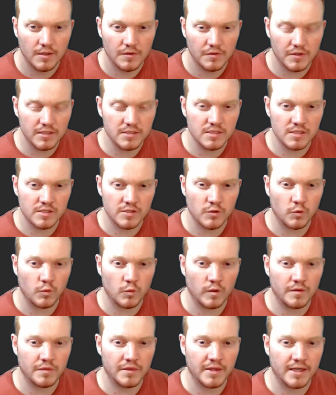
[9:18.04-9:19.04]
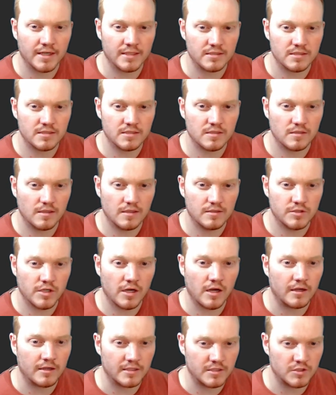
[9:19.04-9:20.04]
This is the one that's
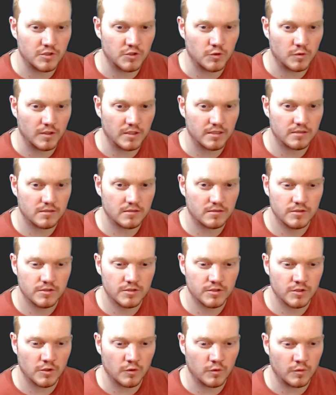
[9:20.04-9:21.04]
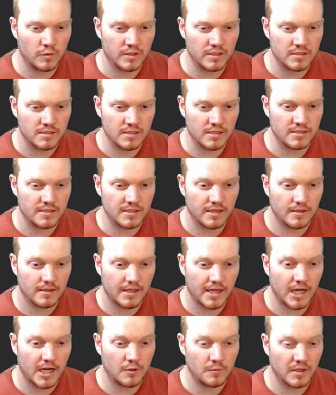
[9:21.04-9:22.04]
talking to us. So when it says,
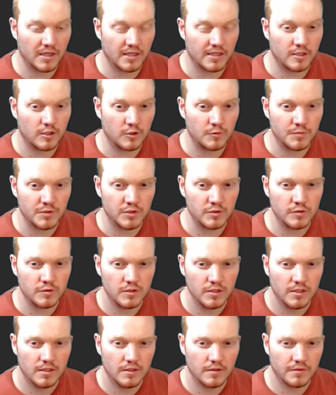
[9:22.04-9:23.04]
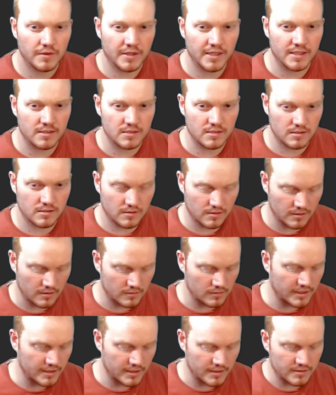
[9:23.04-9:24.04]
how may I help you? That's the
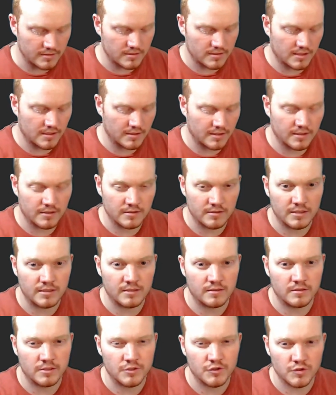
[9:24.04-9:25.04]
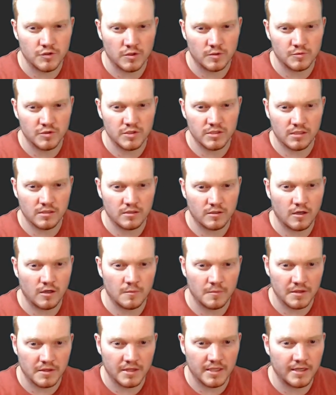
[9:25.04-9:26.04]
lady saying that in English. So I'm just going to
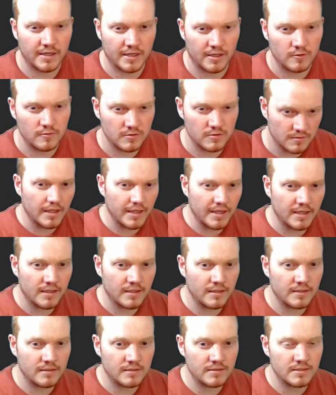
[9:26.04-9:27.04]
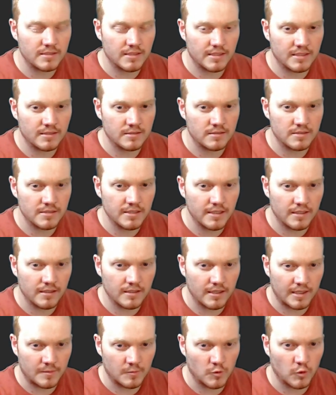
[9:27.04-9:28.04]
comment that out. And instead,
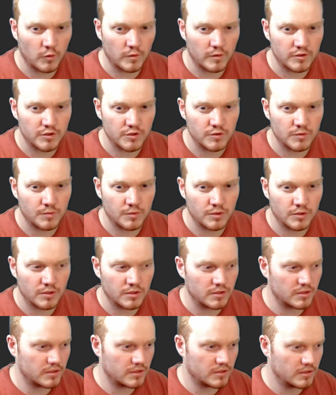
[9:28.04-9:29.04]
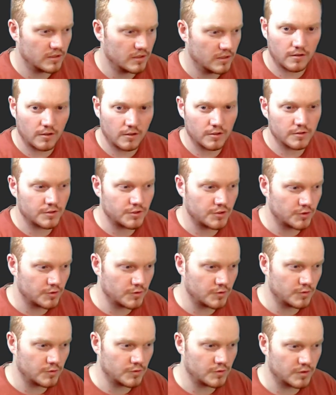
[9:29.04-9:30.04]
I'm going to put R
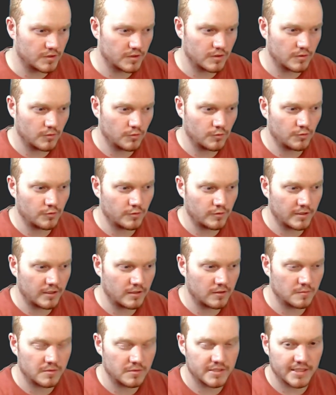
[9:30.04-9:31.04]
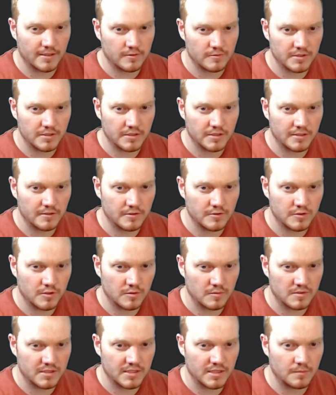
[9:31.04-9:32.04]
two's random sounds in here. So I'm
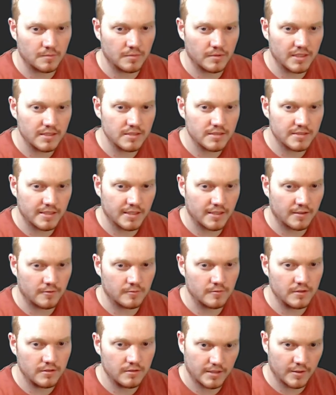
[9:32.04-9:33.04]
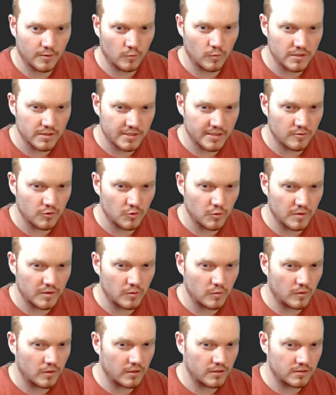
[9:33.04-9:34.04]
going to say play sound. And what sound do we
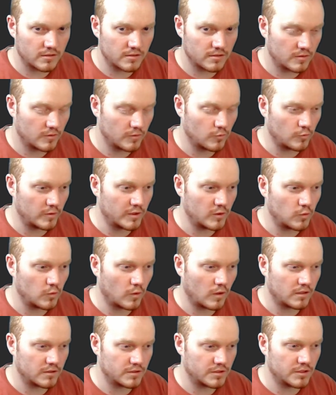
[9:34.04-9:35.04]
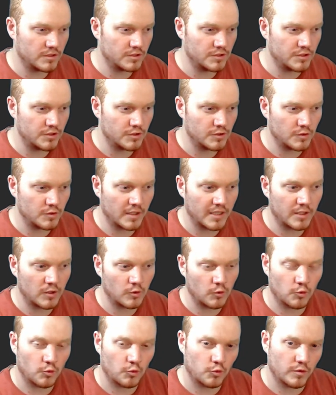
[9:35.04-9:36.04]
want? We want to do a
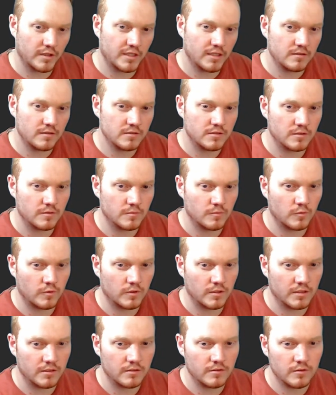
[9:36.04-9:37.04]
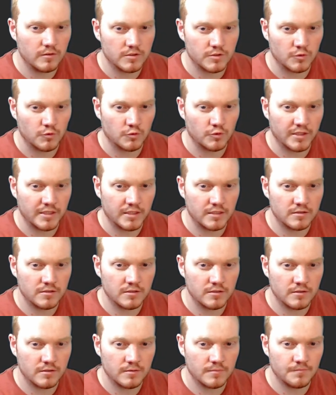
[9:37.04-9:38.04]
random one. So
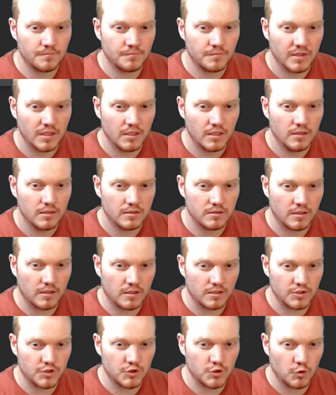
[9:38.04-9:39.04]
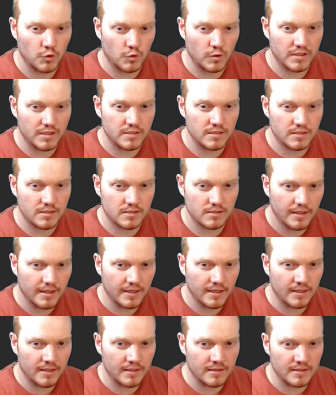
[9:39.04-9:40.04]
random dot choice.
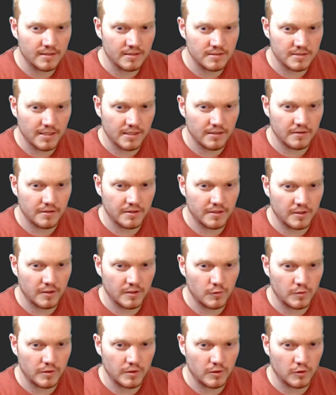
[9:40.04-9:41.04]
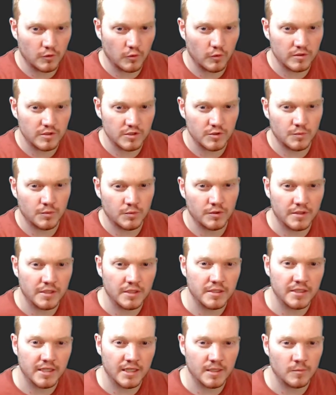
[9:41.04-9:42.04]
And inside of there, we are going to put the
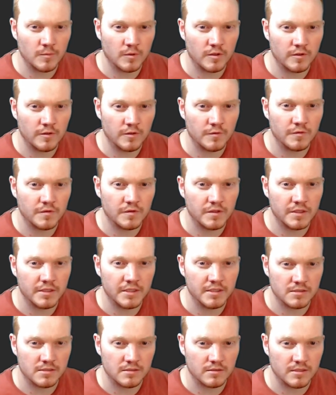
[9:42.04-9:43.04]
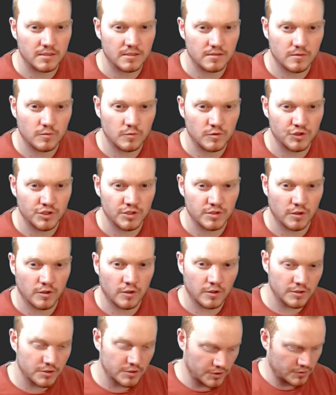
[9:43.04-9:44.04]
name of this list, which is
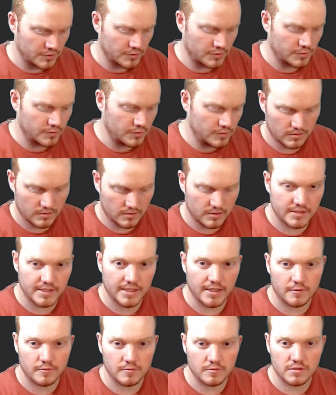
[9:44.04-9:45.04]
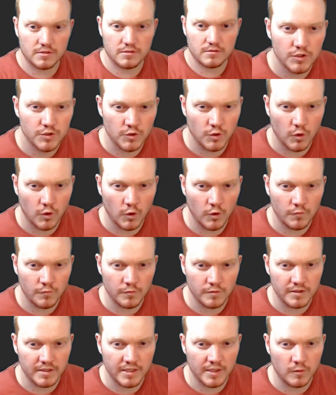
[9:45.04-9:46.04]
R two sounds. So
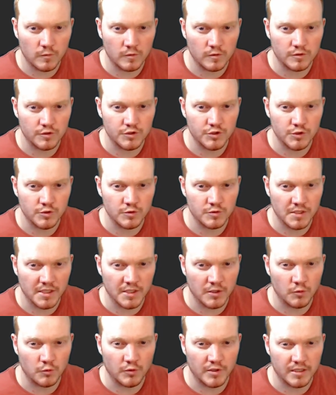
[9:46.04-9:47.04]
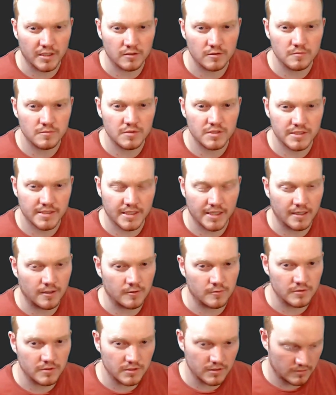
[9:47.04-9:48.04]
hopefully that will choose a random
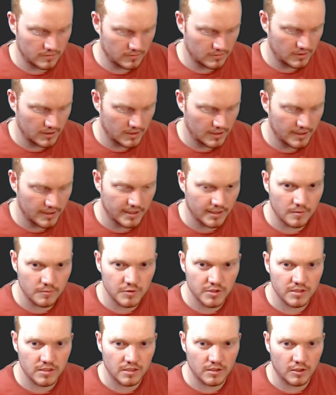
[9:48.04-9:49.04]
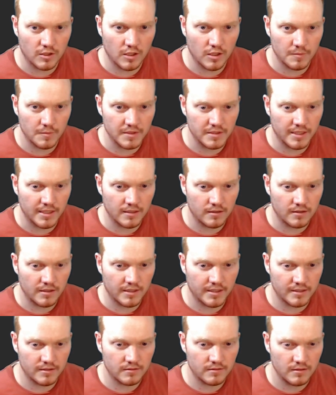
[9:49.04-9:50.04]
sound. And I'm just going to copy that
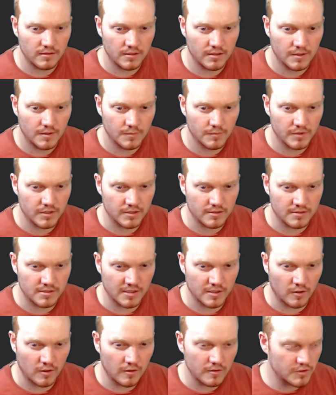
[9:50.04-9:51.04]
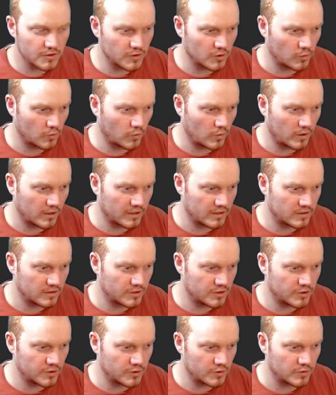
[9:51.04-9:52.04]
line because I also want it
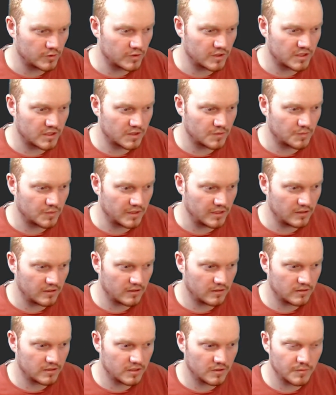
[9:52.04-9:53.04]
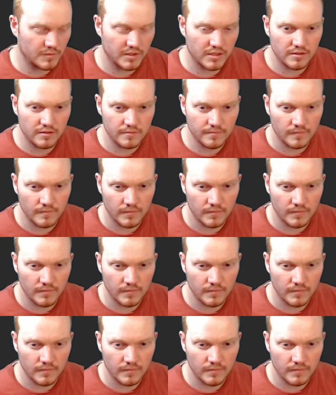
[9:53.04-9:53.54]
to speak to me